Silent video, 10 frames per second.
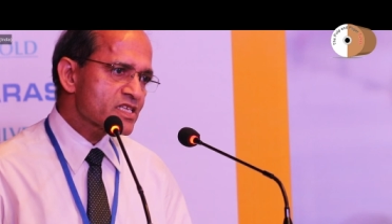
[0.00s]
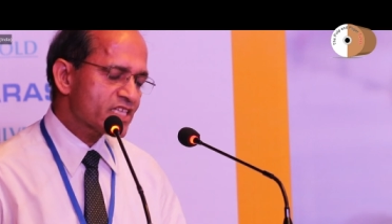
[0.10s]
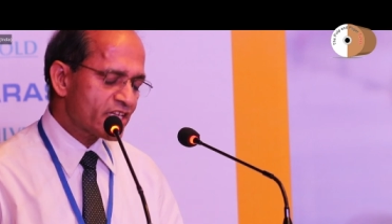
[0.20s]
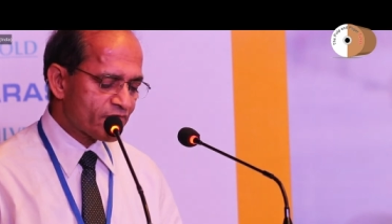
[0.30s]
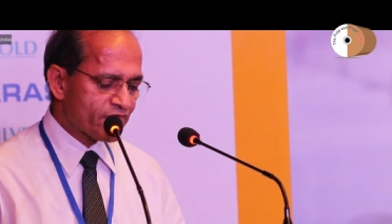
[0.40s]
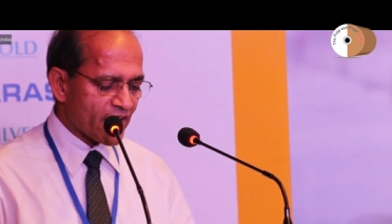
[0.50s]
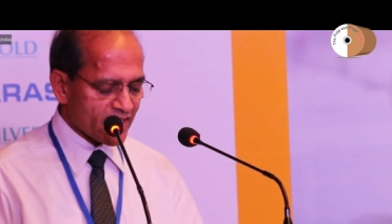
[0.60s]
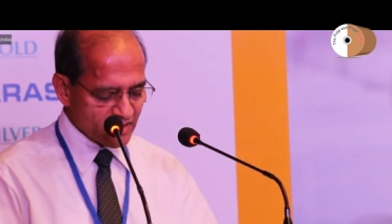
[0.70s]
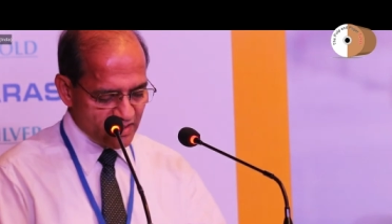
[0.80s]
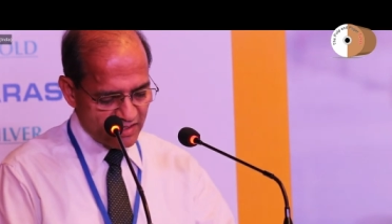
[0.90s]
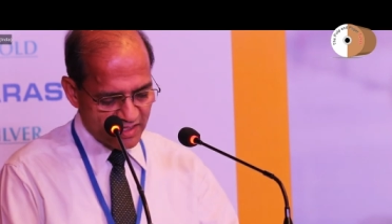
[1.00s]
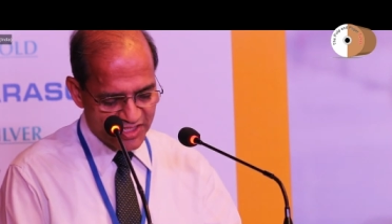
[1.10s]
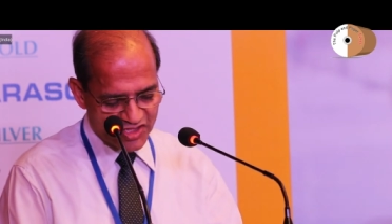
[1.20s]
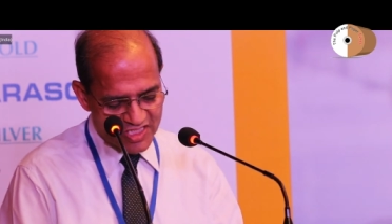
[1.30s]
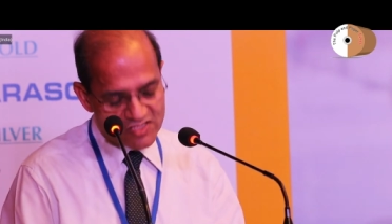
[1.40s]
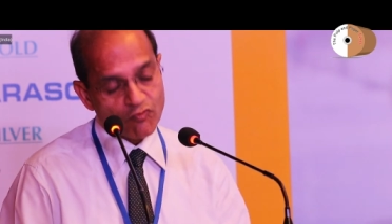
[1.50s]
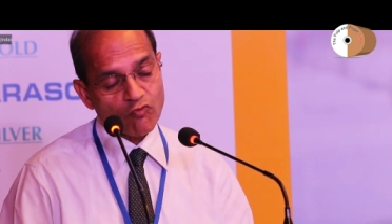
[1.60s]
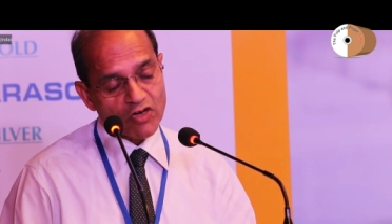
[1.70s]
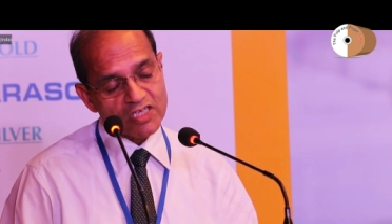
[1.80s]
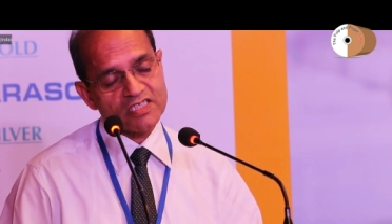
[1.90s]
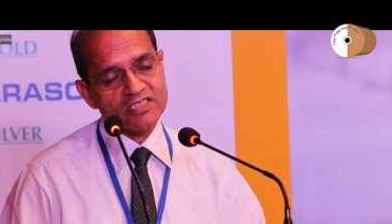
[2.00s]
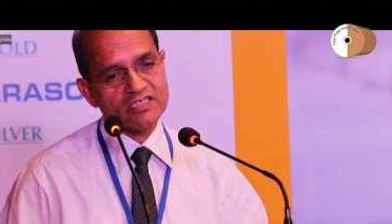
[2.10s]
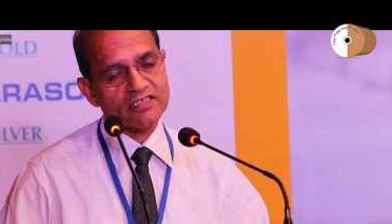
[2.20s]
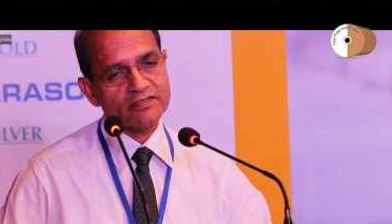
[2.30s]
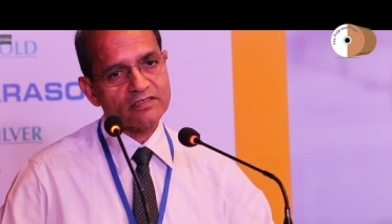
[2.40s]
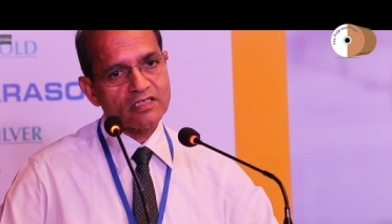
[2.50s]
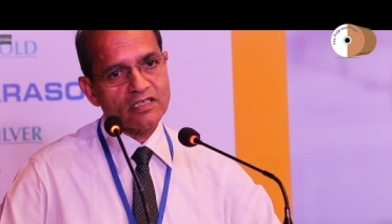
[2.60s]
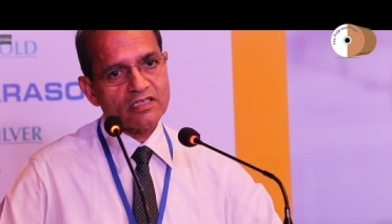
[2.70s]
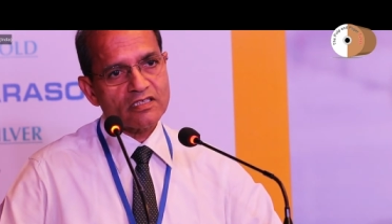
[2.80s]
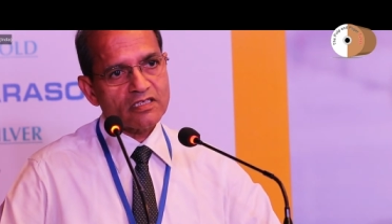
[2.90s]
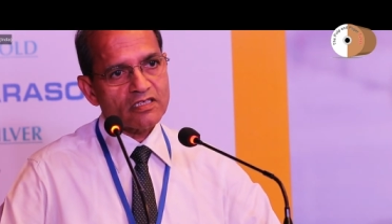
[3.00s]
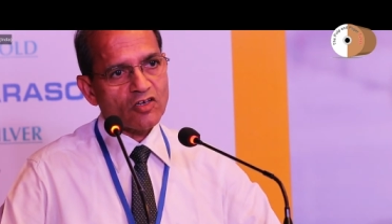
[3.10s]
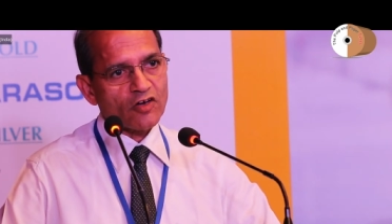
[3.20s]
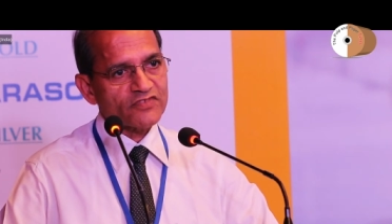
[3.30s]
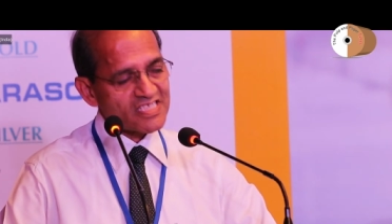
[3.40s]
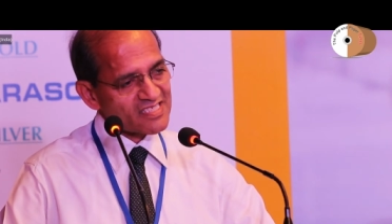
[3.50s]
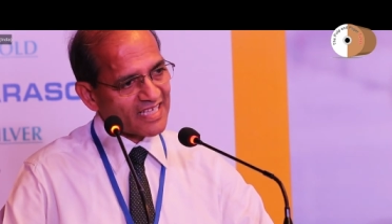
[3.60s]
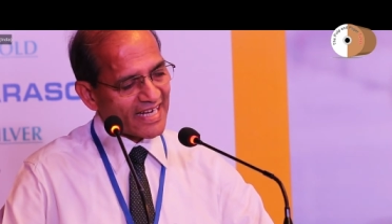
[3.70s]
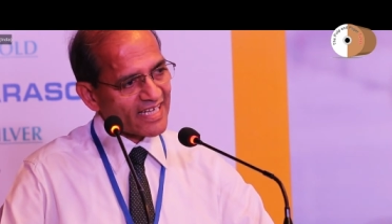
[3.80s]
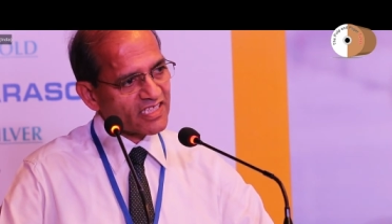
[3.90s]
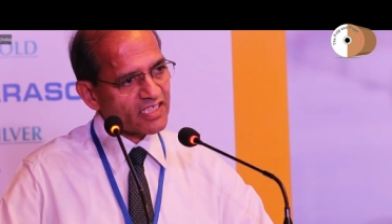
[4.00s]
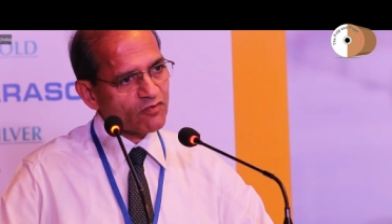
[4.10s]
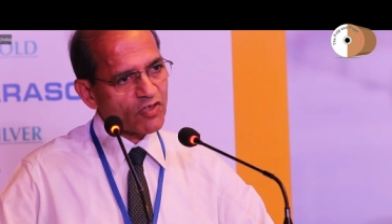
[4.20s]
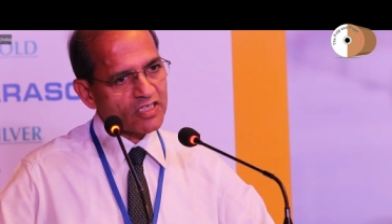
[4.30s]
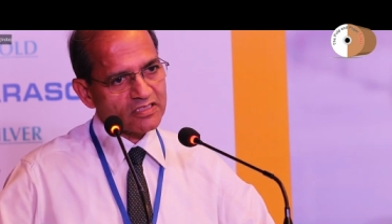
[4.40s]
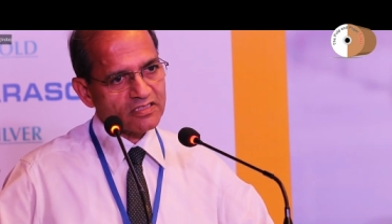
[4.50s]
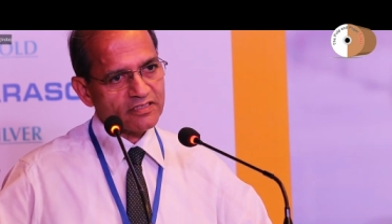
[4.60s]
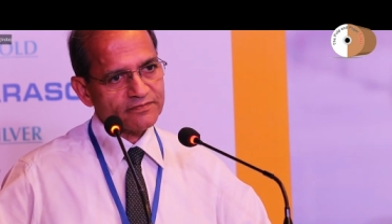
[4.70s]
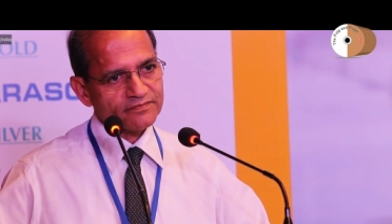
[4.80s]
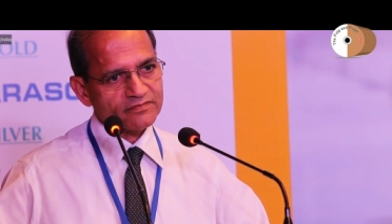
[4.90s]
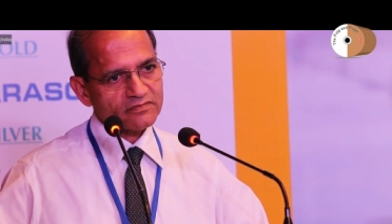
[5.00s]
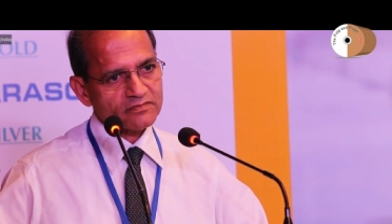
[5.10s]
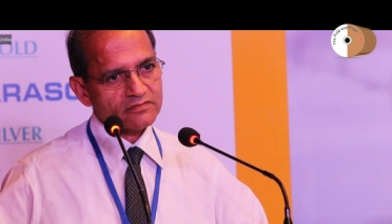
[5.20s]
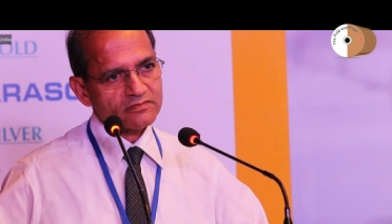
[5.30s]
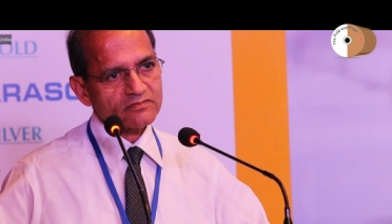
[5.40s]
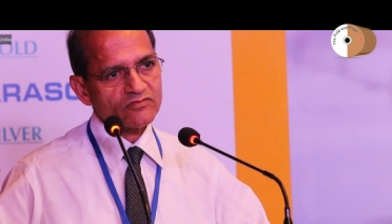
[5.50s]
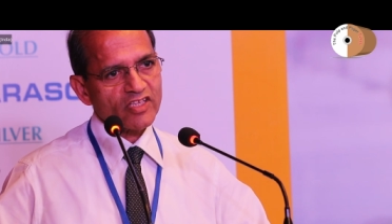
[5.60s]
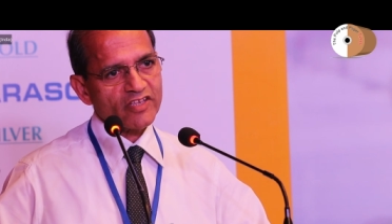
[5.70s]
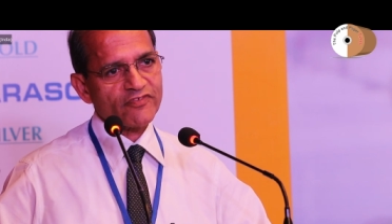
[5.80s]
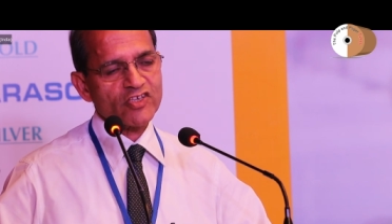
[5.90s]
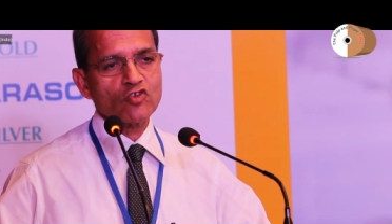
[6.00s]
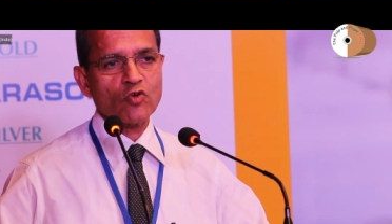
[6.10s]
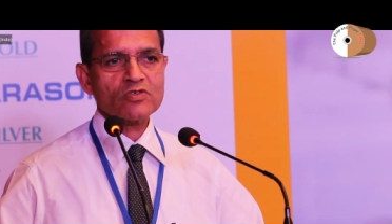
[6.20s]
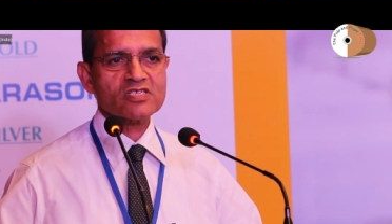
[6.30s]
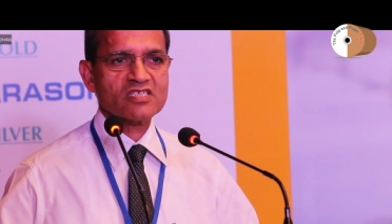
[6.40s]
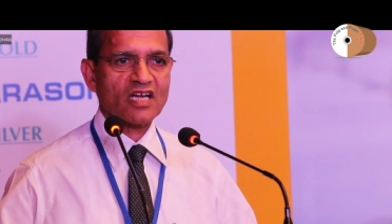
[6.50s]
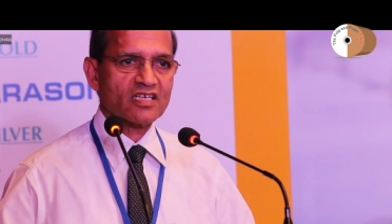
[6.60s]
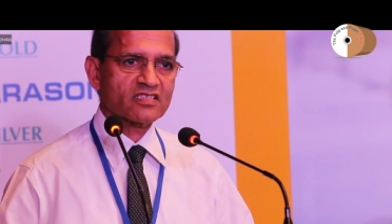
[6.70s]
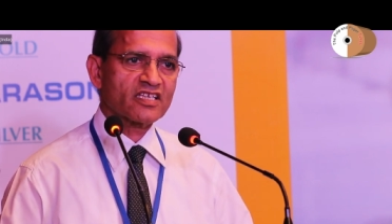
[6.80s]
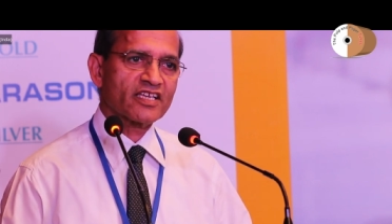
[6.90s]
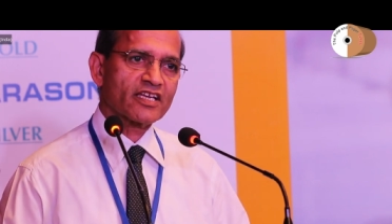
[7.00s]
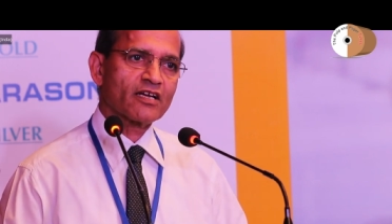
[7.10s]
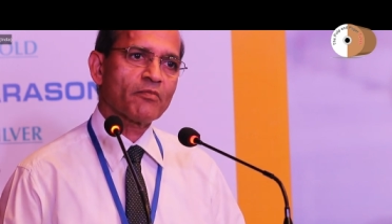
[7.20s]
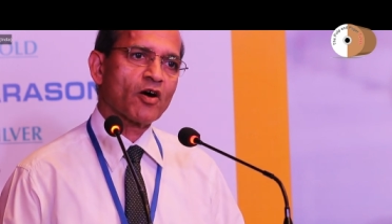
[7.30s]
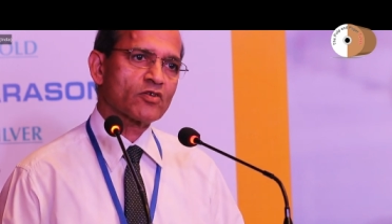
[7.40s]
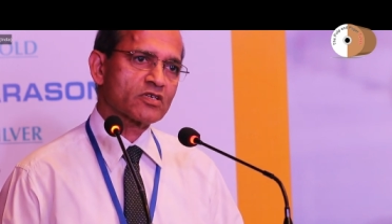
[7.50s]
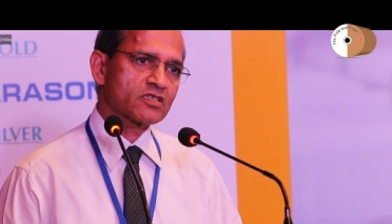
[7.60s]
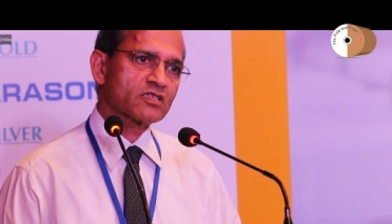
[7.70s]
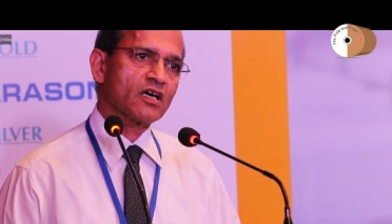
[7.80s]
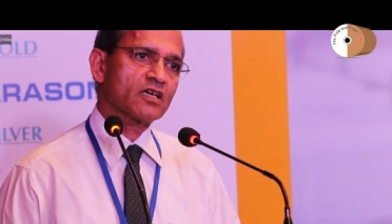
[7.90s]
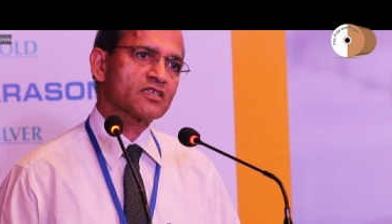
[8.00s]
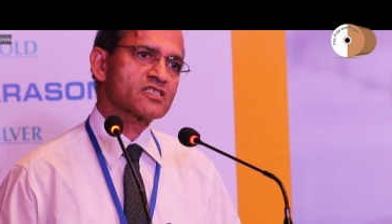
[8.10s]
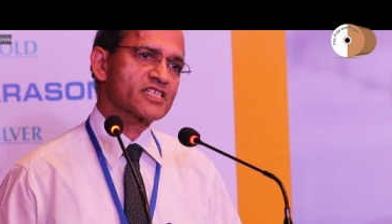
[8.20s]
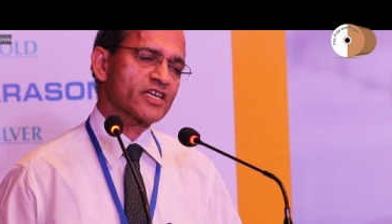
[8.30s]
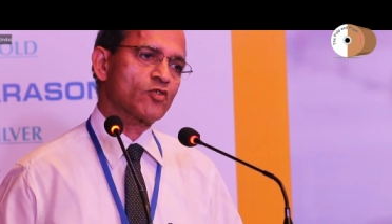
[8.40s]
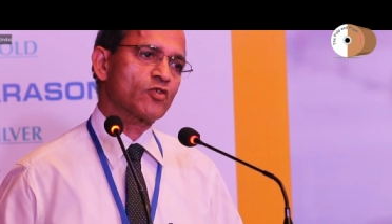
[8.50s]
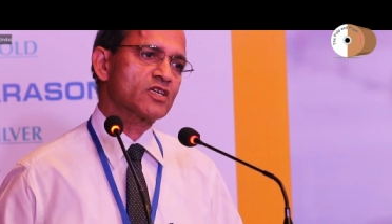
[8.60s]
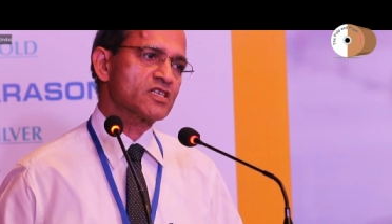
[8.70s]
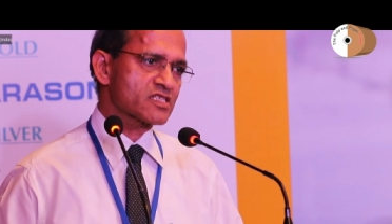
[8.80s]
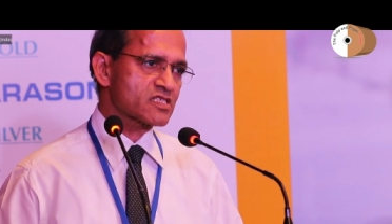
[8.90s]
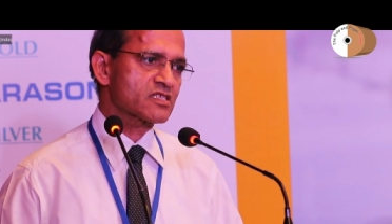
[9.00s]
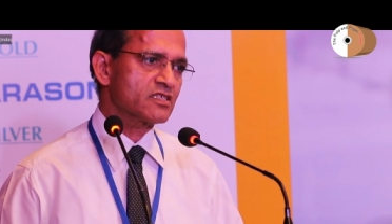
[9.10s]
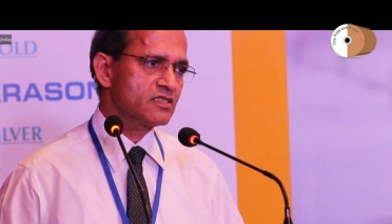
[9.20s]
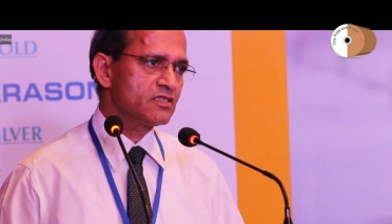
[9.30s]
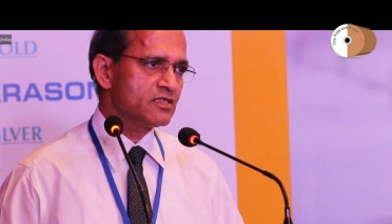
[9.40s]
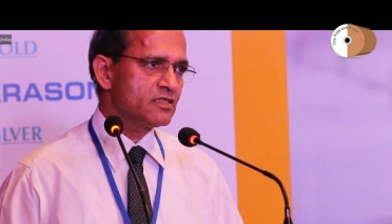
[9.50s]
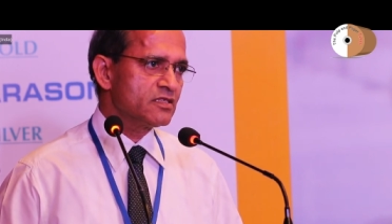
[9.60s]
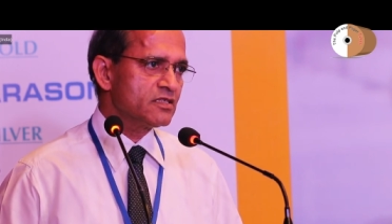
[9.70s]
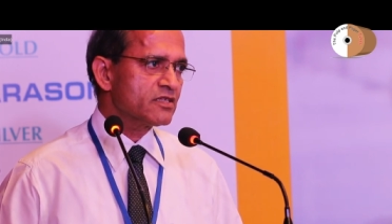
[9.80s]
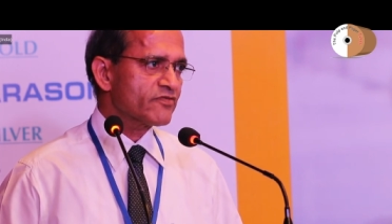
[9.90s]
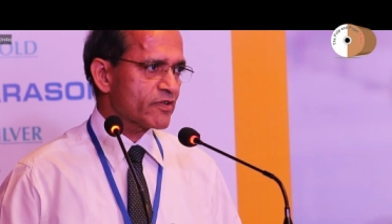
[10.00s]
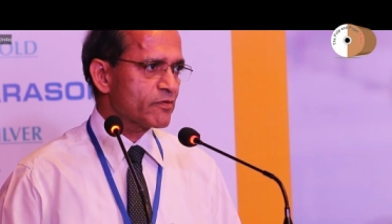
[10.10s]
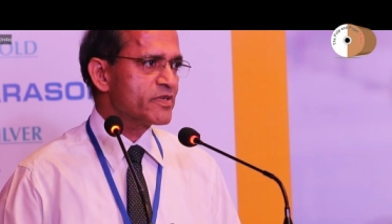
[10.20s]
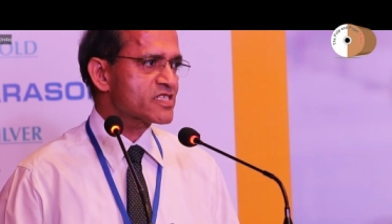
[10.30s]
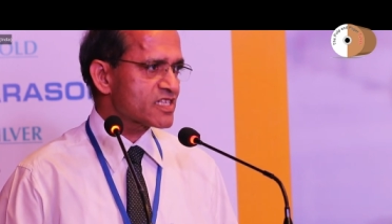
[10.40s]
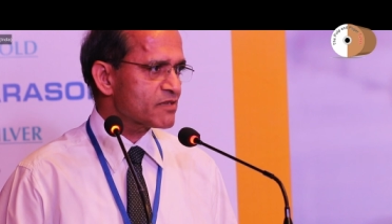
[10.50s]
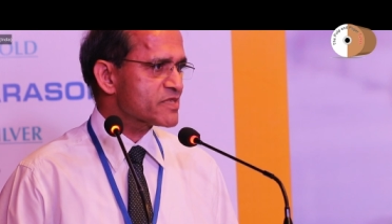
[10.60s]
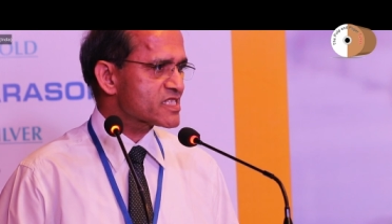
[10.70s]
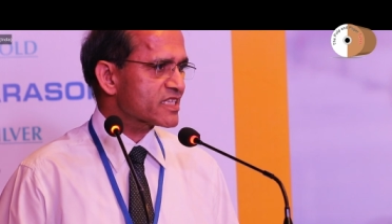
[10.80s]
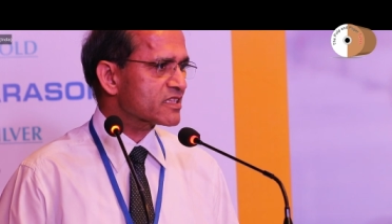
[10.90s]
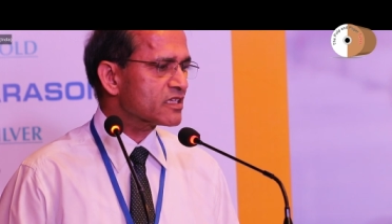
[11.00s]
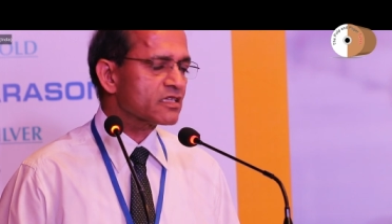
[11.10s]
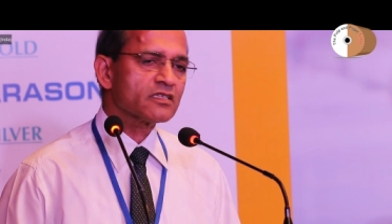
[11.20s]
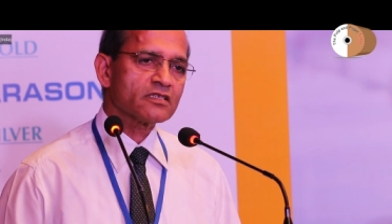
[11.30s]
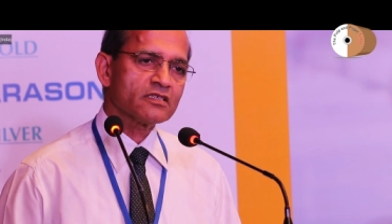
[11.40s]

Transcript: See, in fact, in this world, of this connected world, if we don't start thinking about the other stakeholders, we will be still missing the